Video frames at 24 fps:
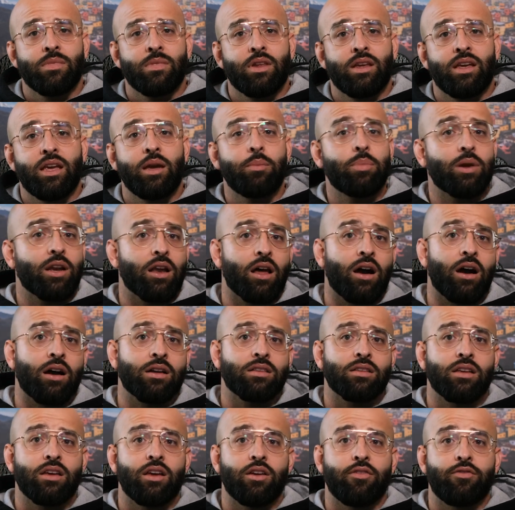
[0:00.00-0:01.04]
keep it
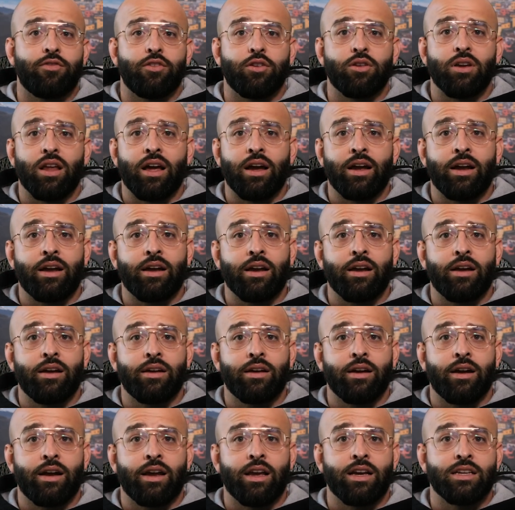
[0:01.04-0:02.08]
locked. If you like,
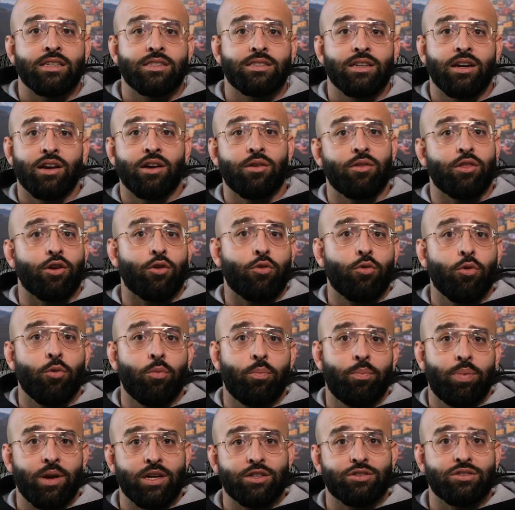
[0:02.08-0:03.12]
I guess, the cool
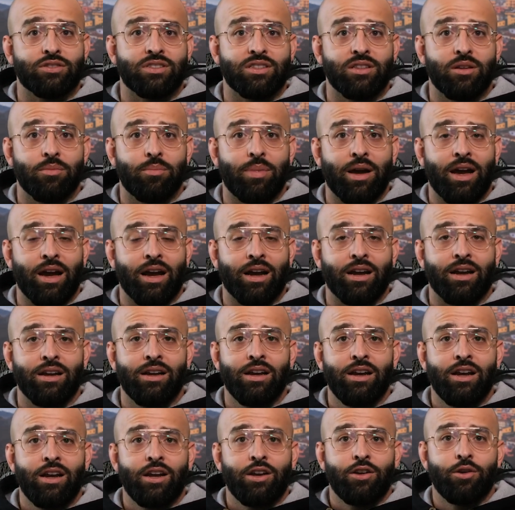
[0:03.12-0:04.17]
pictures in the back,
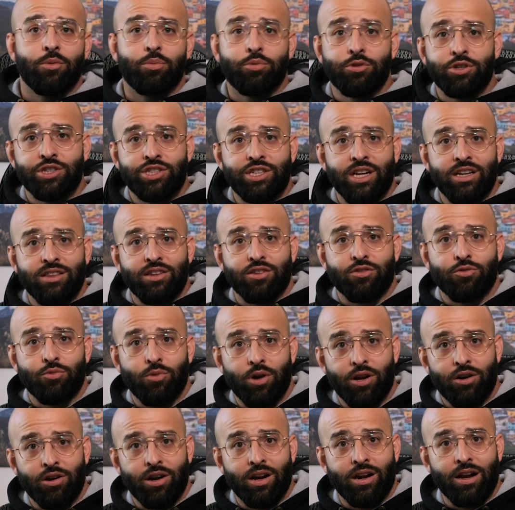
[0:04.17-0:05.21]
you appreciate the
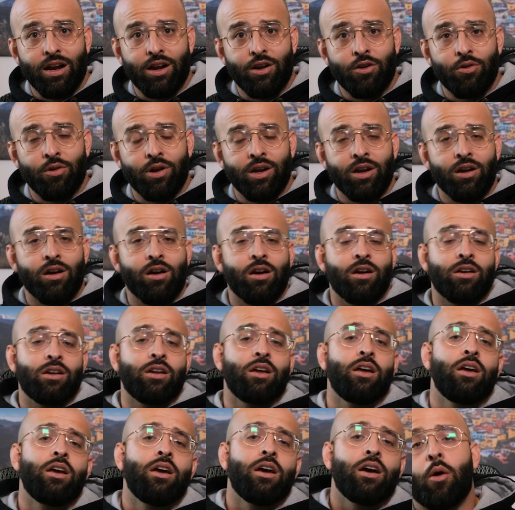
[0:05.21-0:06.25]
sweater I got going on.
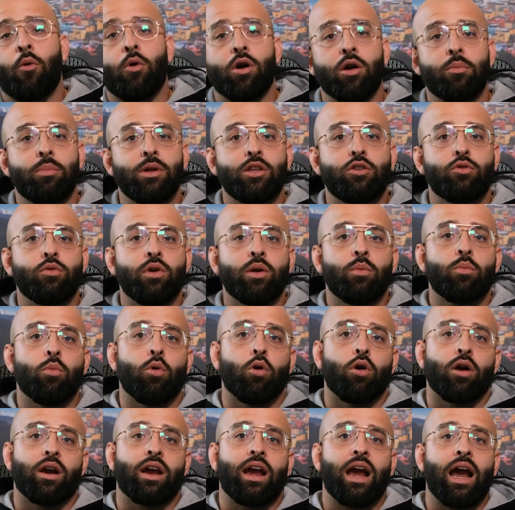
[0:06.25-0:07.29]
I wanna be doing
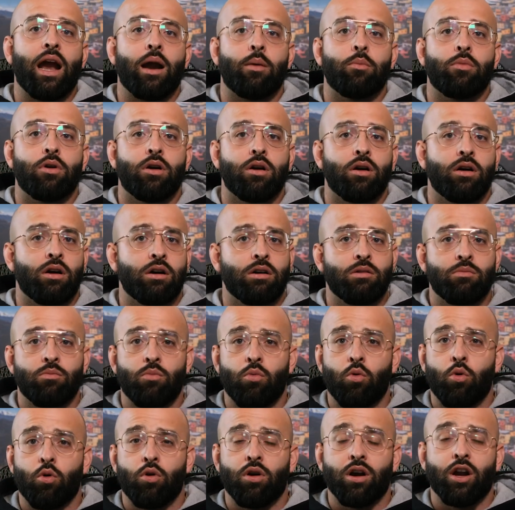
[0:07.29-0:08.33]
more camera
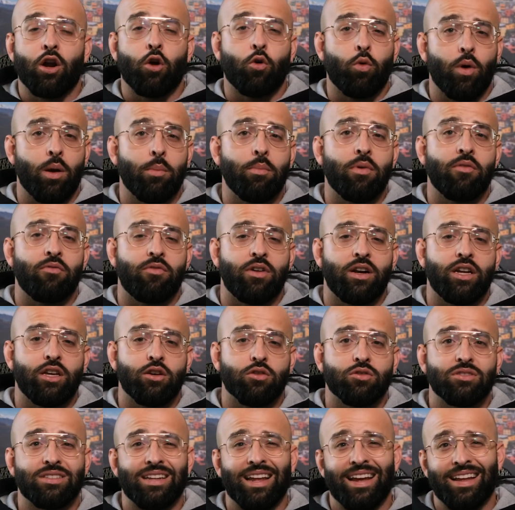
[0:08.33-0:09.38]
or equipment
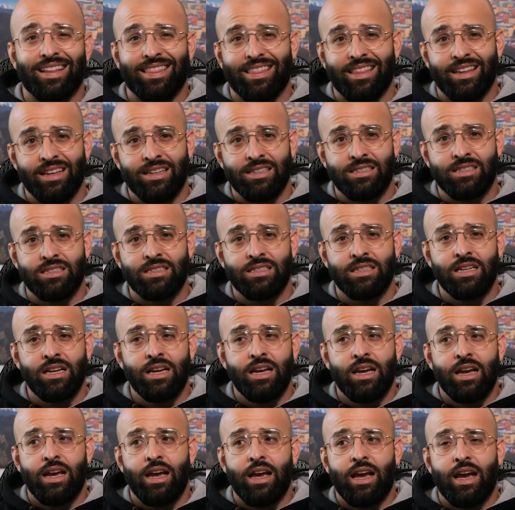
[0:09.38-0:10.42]
videos like this,
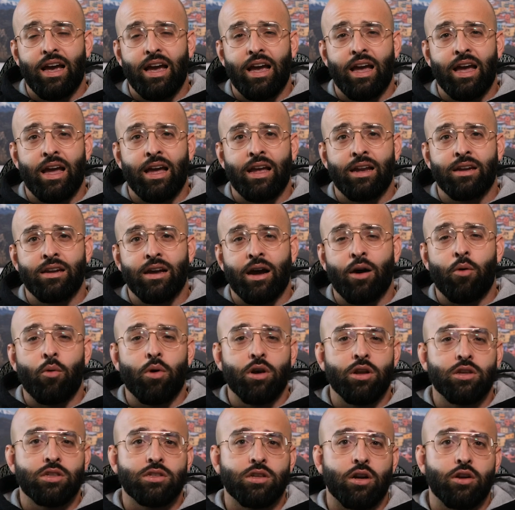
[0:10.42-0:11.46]
and I
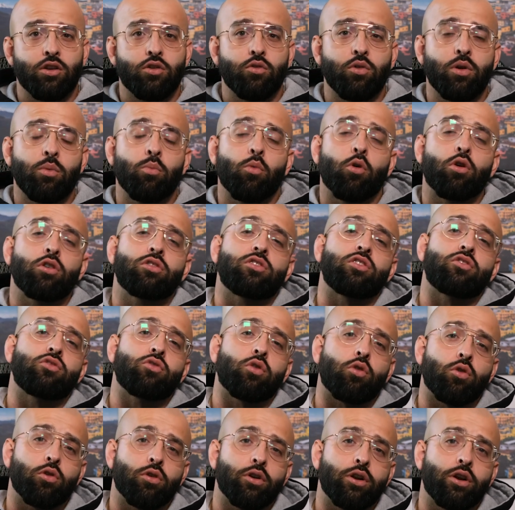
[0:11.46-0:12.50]
wanna start doing more
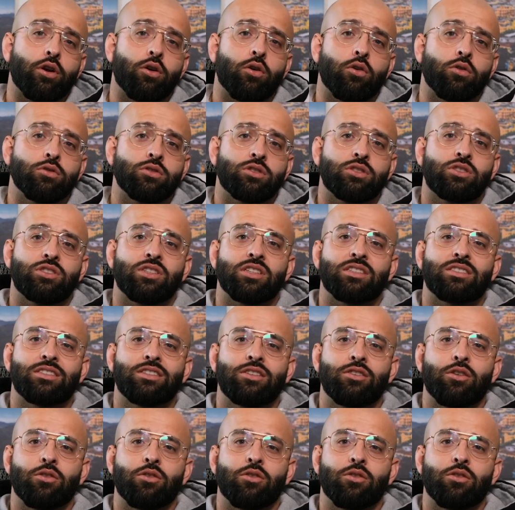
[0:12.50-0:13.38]
tutorials, just,